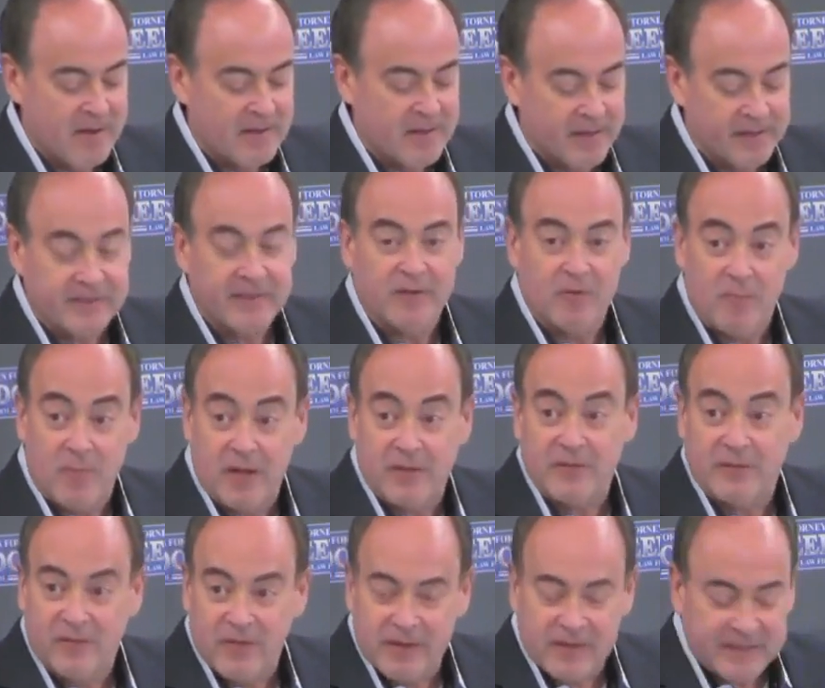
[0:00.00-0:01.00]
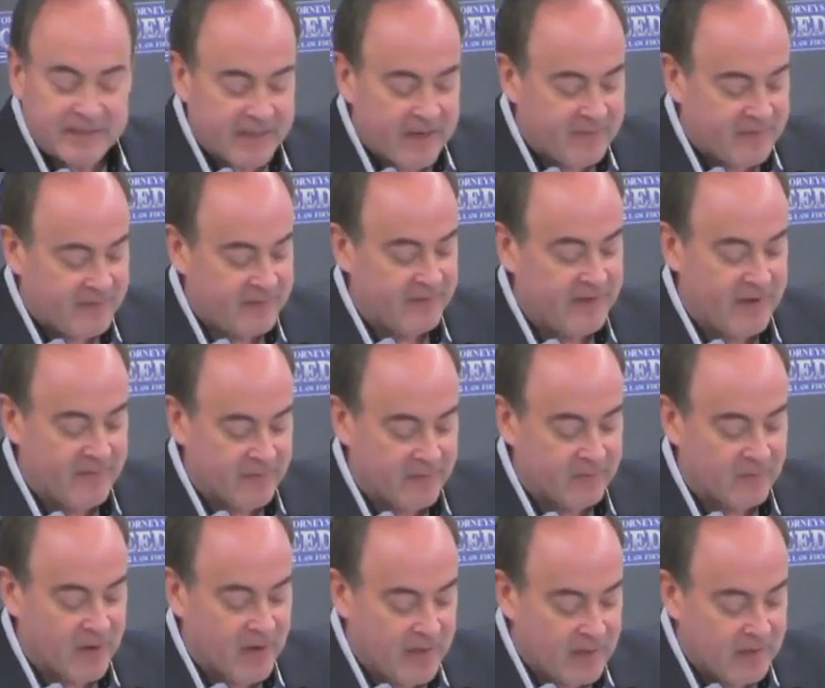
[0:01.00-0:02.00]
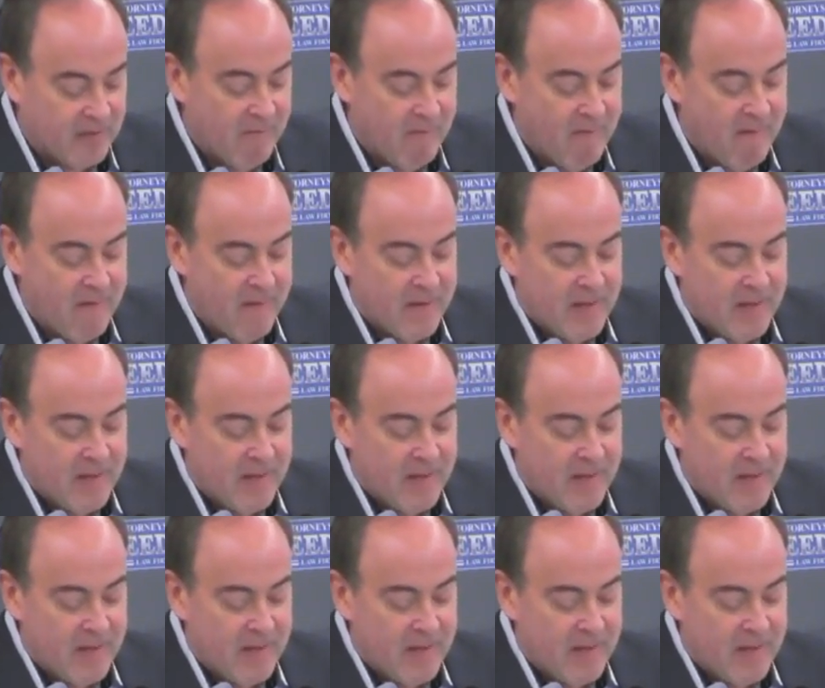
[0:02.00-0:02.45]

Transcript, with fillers: Not so much for the 7-Eleven, right?